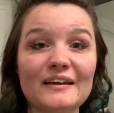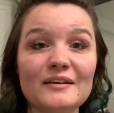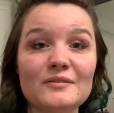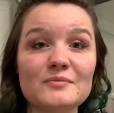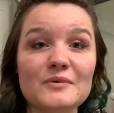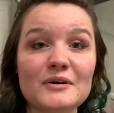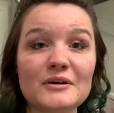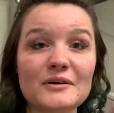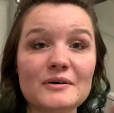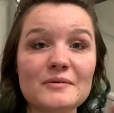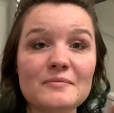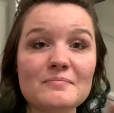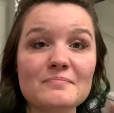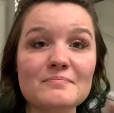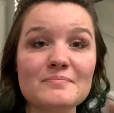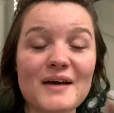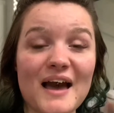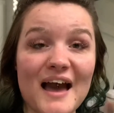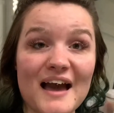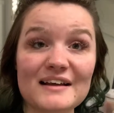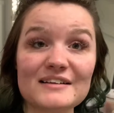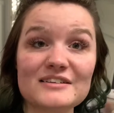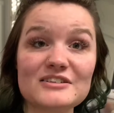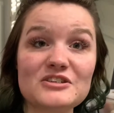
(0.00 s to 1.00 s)
welcome
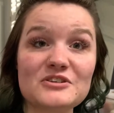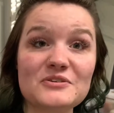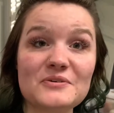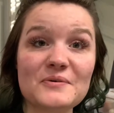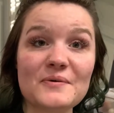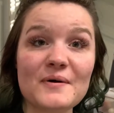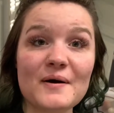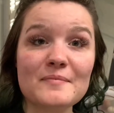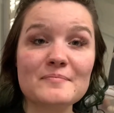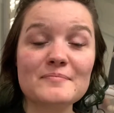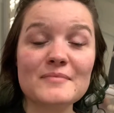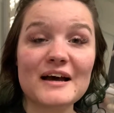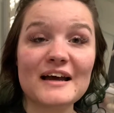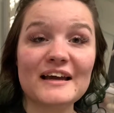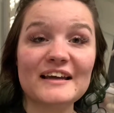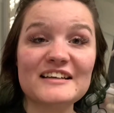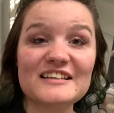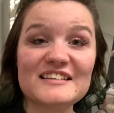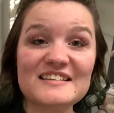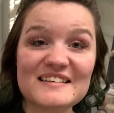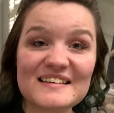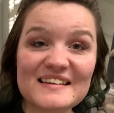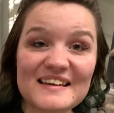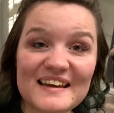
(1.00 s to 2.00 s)
back to my
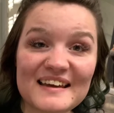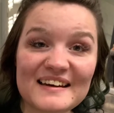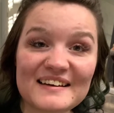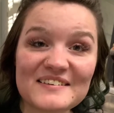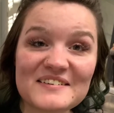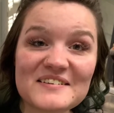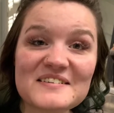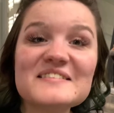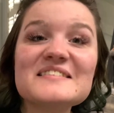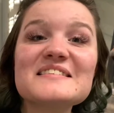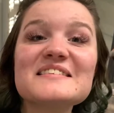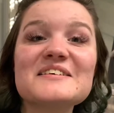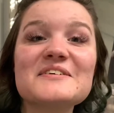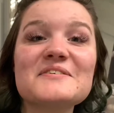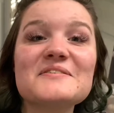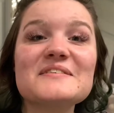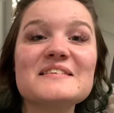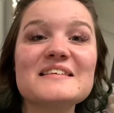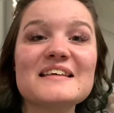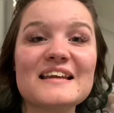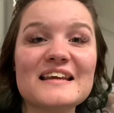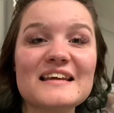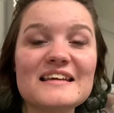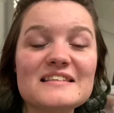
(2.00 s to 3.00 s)
channel. So
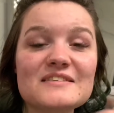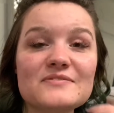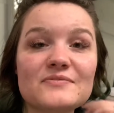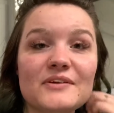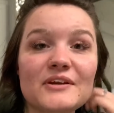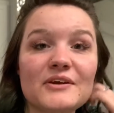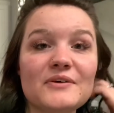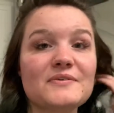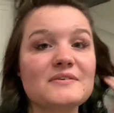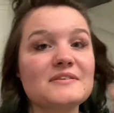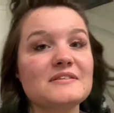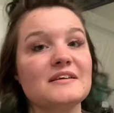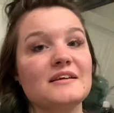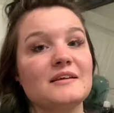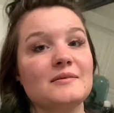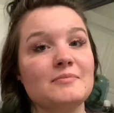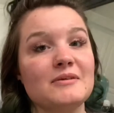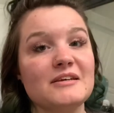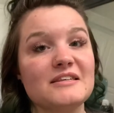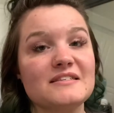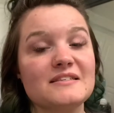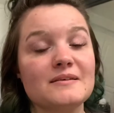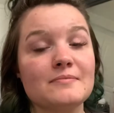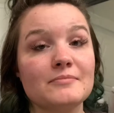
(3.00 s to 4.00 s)
today's video is going to
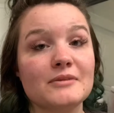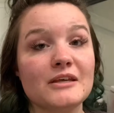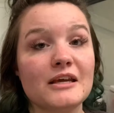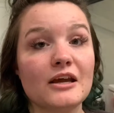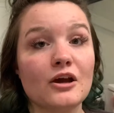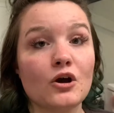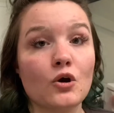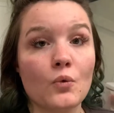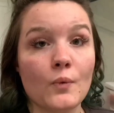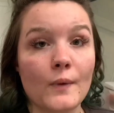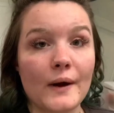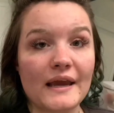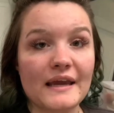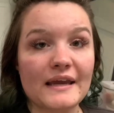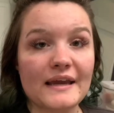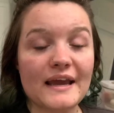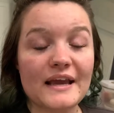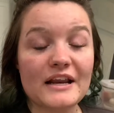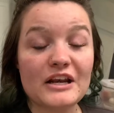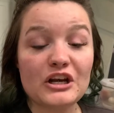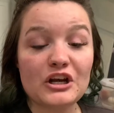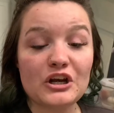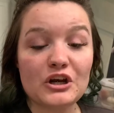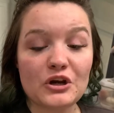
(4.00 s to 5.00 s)
be something
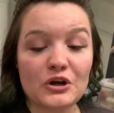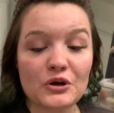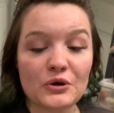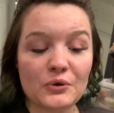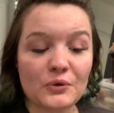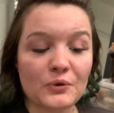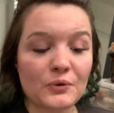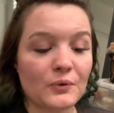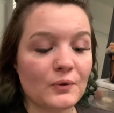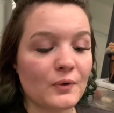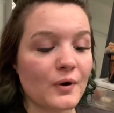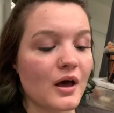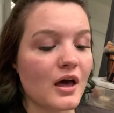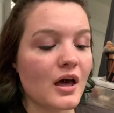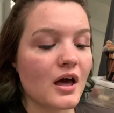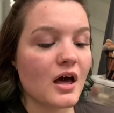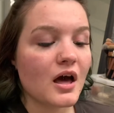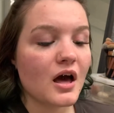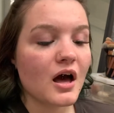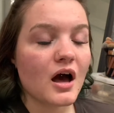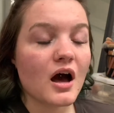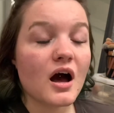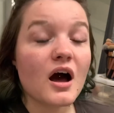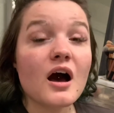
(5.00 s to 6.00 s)
quite new.
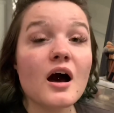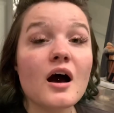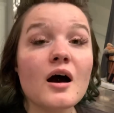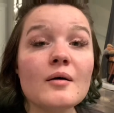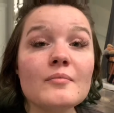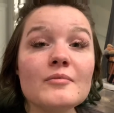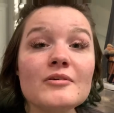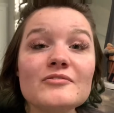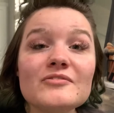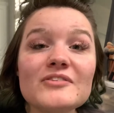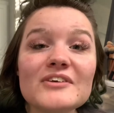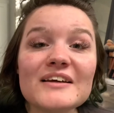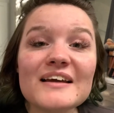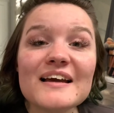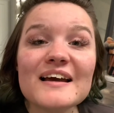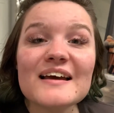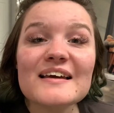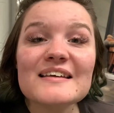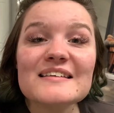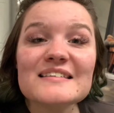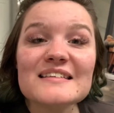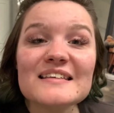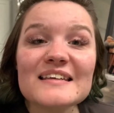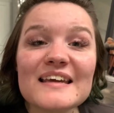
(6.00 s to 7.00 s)
If you
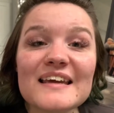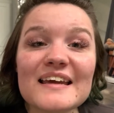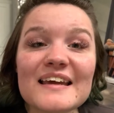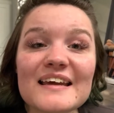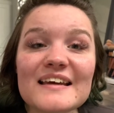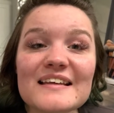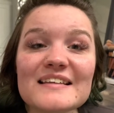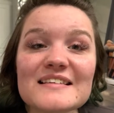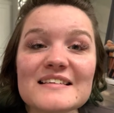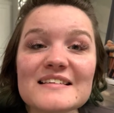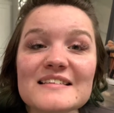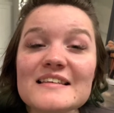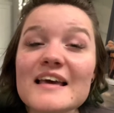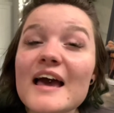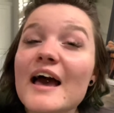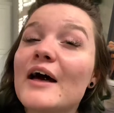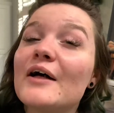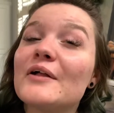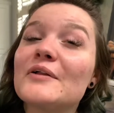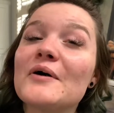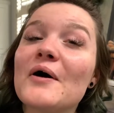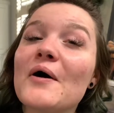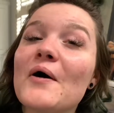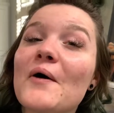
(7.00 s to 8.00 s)
guys can't
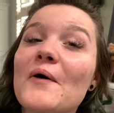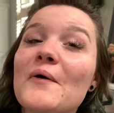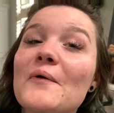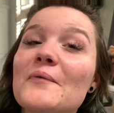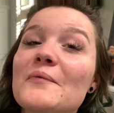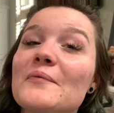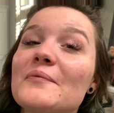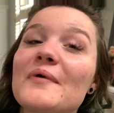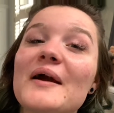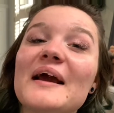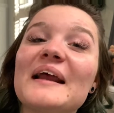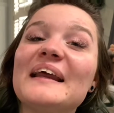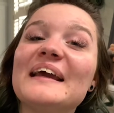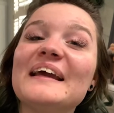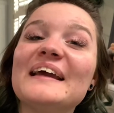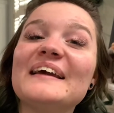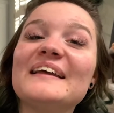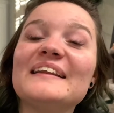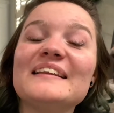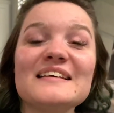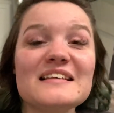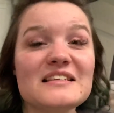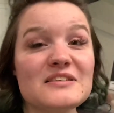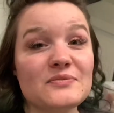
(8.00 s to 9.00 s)
tell
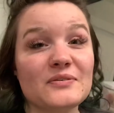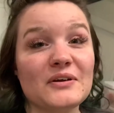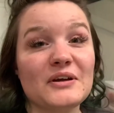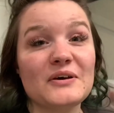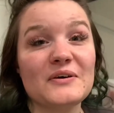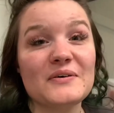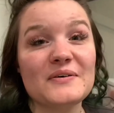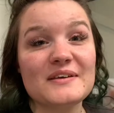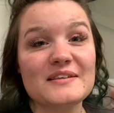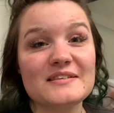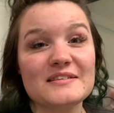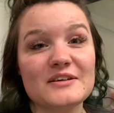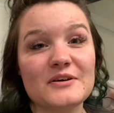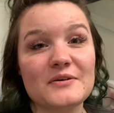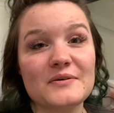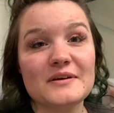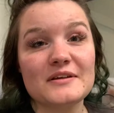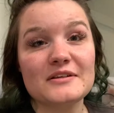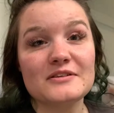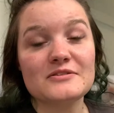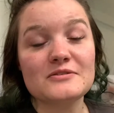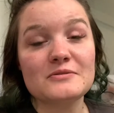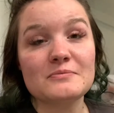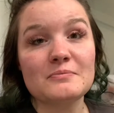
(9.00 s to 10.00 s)
already, this video is
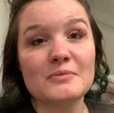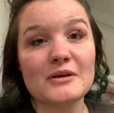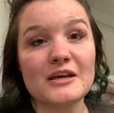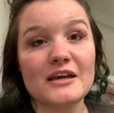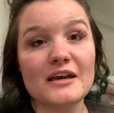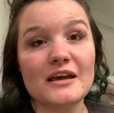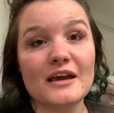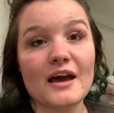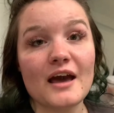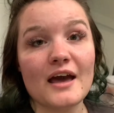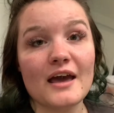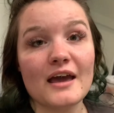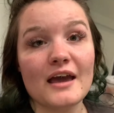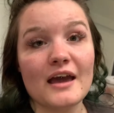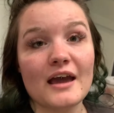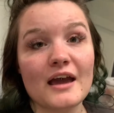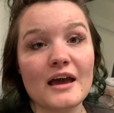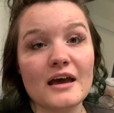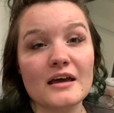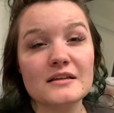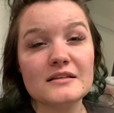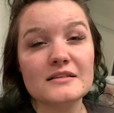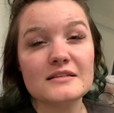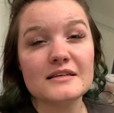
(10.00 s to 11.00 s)
going to be
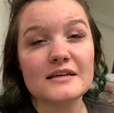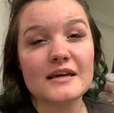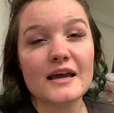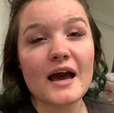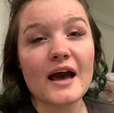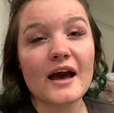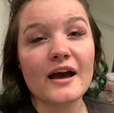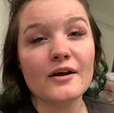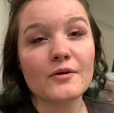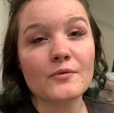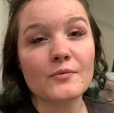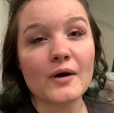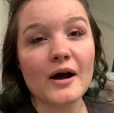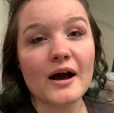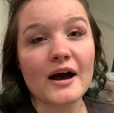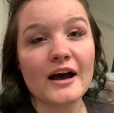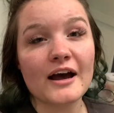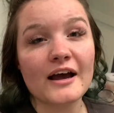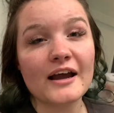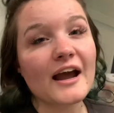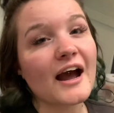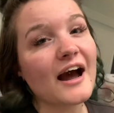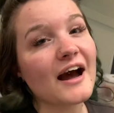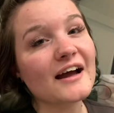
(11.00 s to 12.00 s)
a
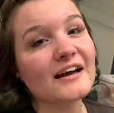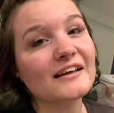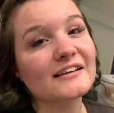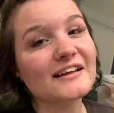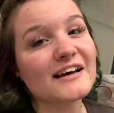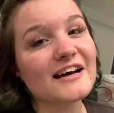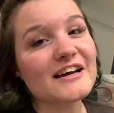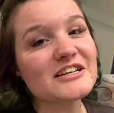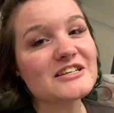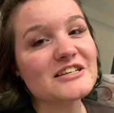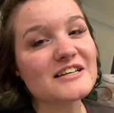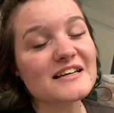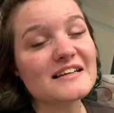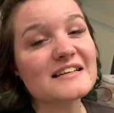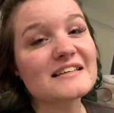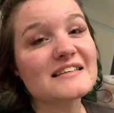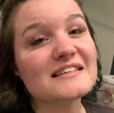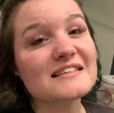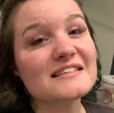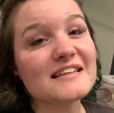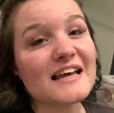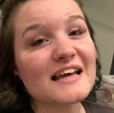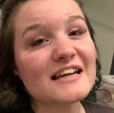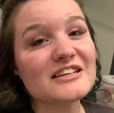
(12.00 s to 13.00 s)
DIY eyelash
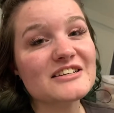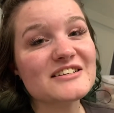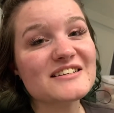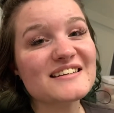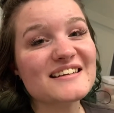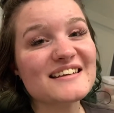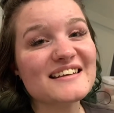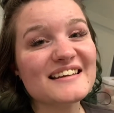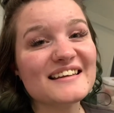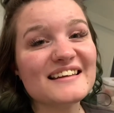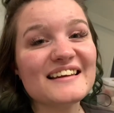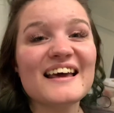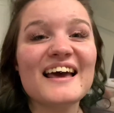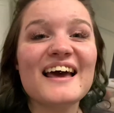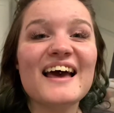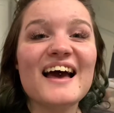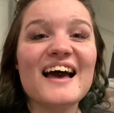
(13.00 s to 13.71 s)
extension